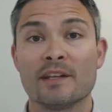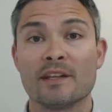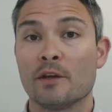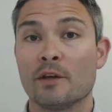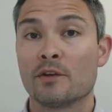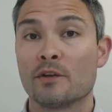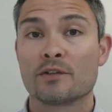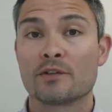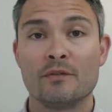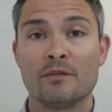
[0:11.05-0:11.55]

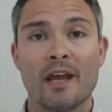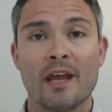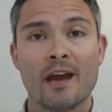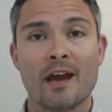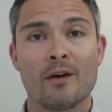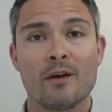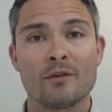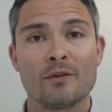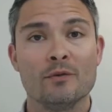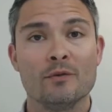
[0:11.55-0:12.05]
so
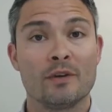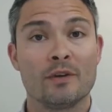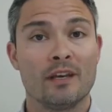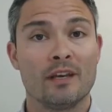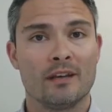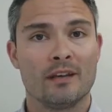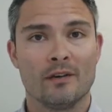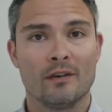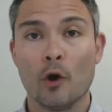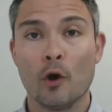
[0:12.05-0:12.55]
now you
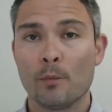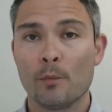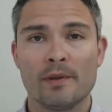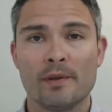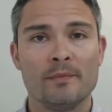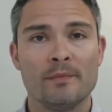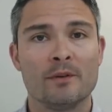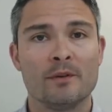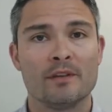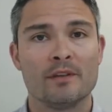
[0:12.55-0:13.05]
can
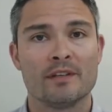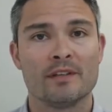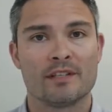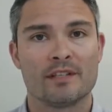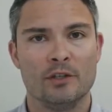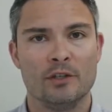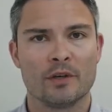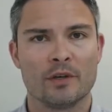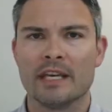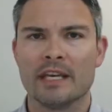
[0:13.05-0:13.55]
open Munis
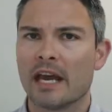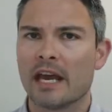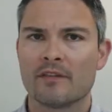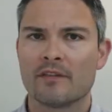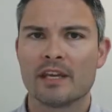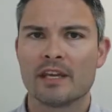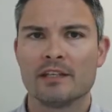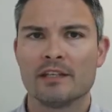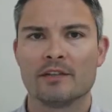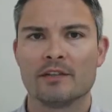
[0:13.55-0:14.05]
and you can
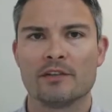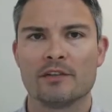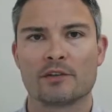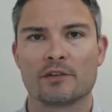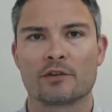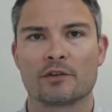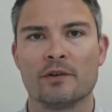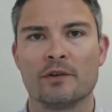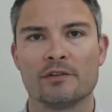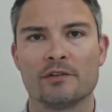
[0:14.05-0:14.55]
navigate to the
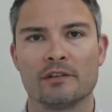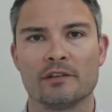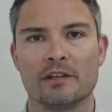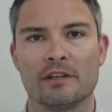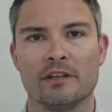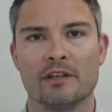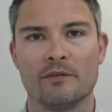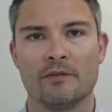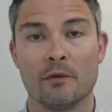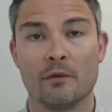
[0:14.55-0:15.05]
screen you're
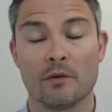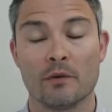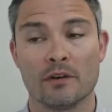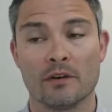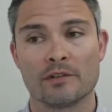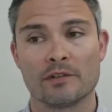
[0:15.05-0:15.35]
looking for.